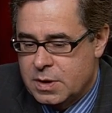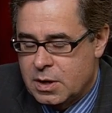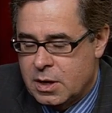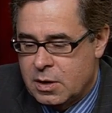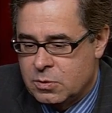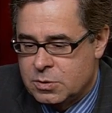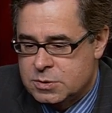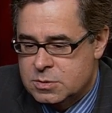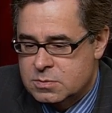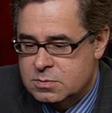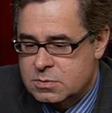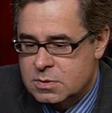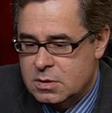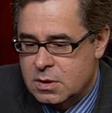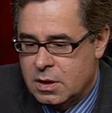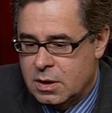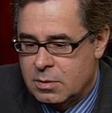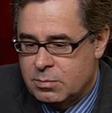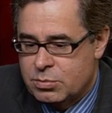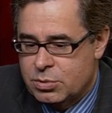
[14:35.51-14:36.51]
I was
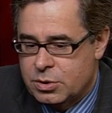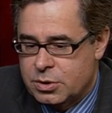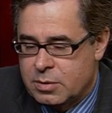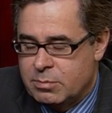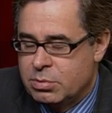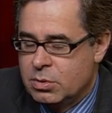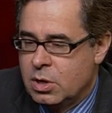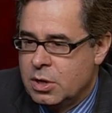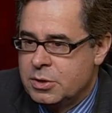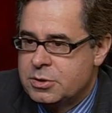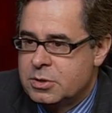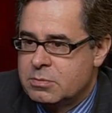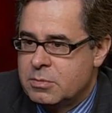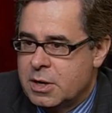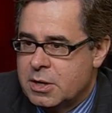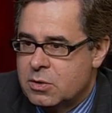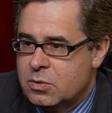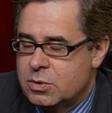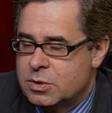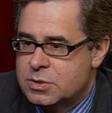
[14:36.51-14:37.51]
um, pretty blunt in
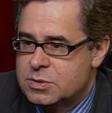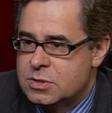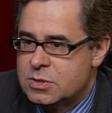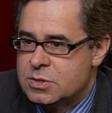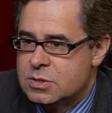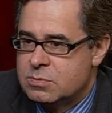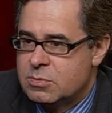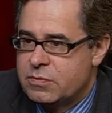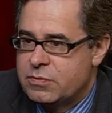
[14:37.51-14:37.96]
my criticism